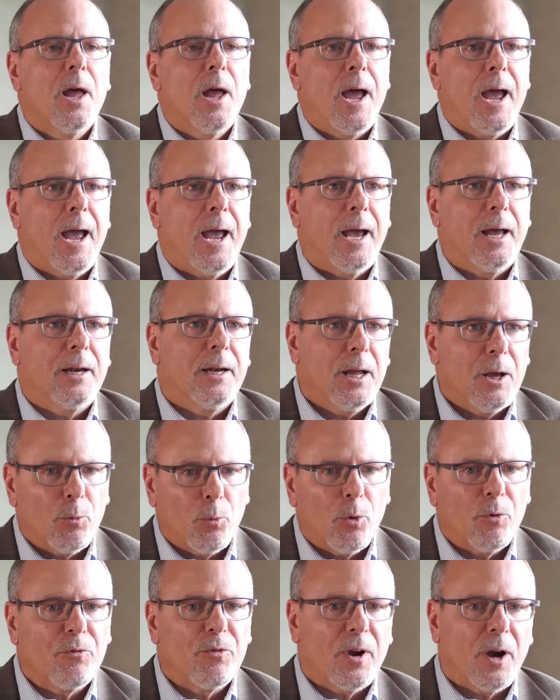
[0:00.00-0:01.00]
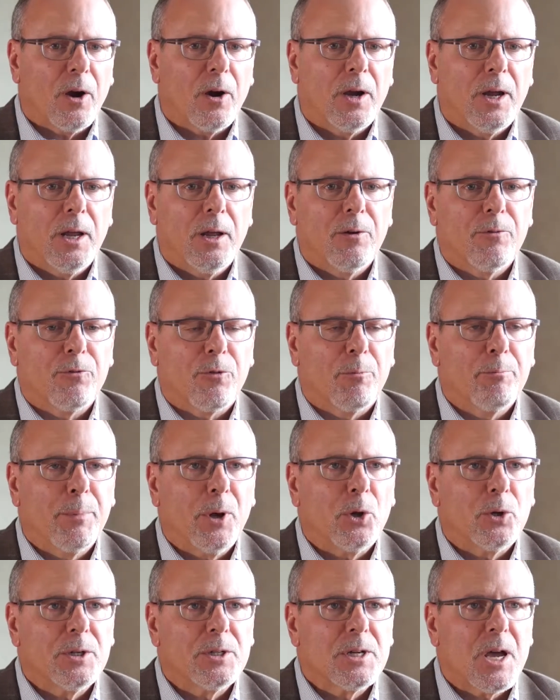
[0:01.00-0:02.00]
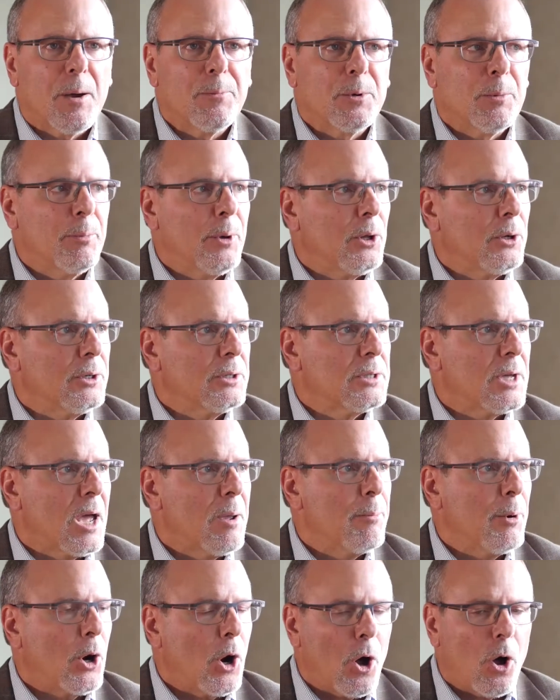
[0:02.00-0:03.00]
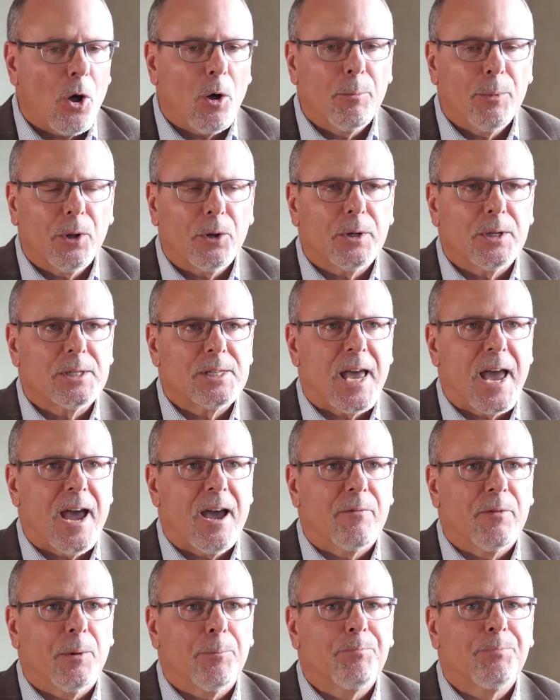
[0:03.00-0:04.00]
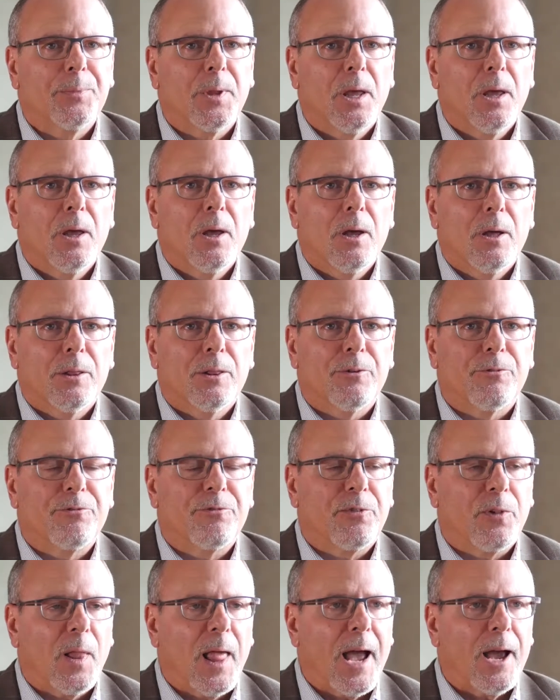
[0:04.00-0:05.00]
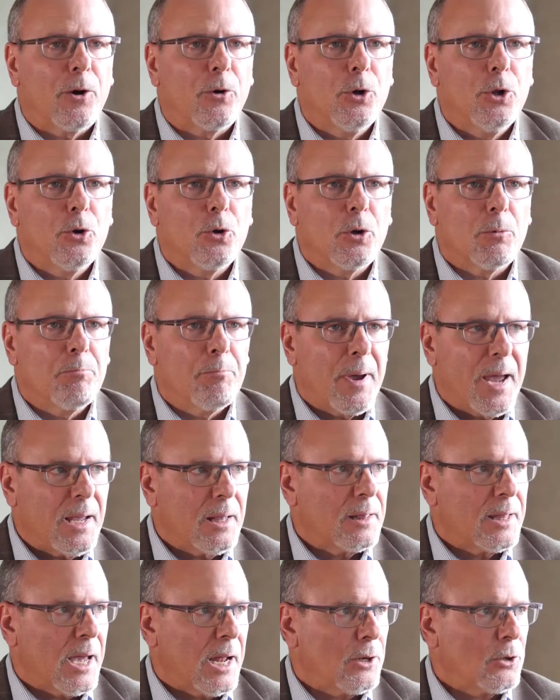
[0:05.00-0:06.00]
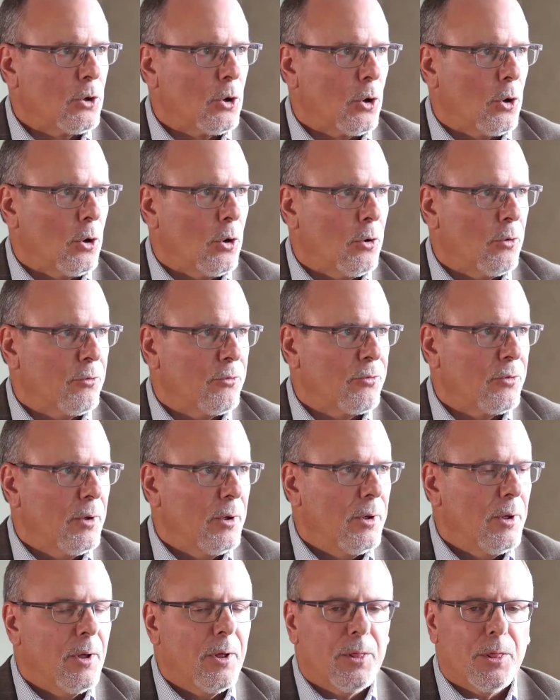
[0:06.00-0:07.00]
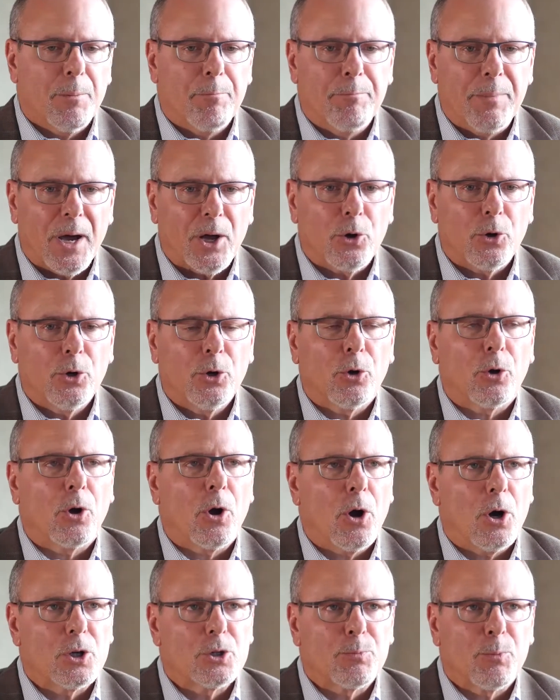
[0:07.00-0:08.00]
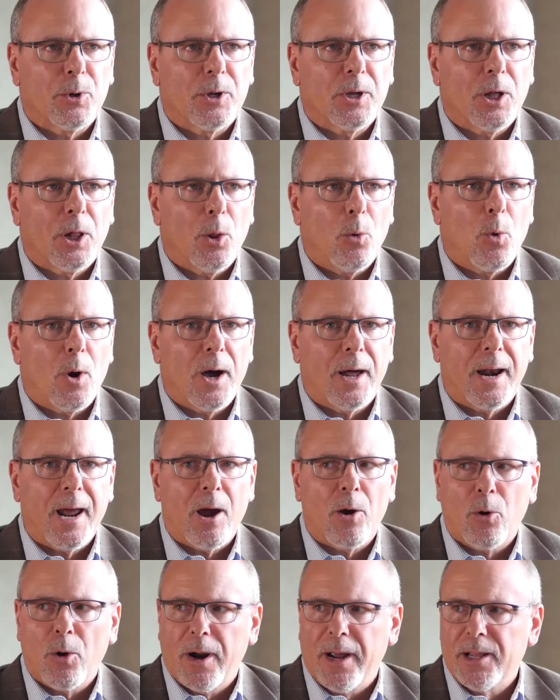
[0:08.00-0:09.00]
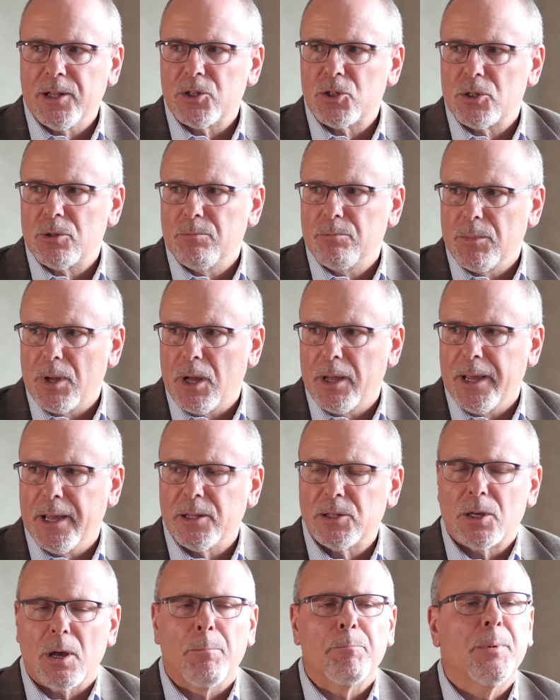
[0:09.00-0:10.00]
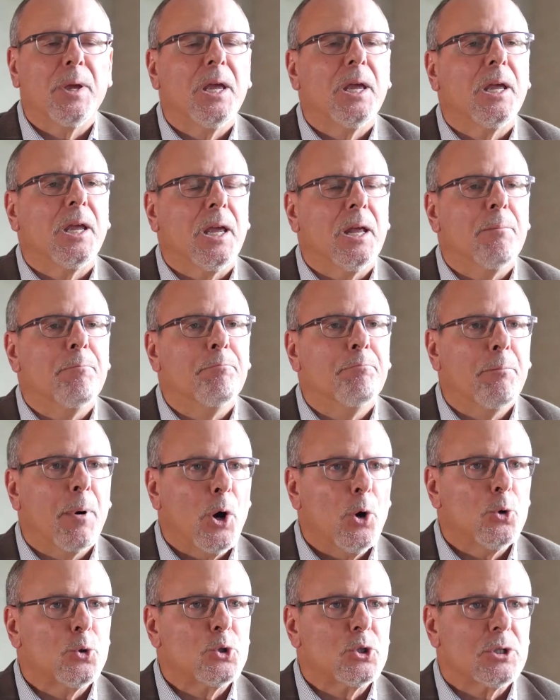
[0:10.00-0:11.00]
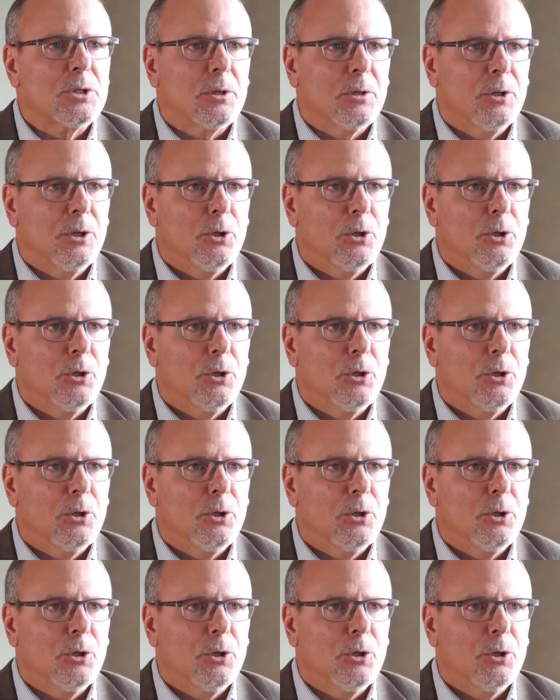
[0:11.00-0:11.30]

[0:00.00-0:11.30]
and it will vary from building type to building type, but all buildings have it. The flatter you can make that curve, the better your cost per kilowatt hour ends up being in most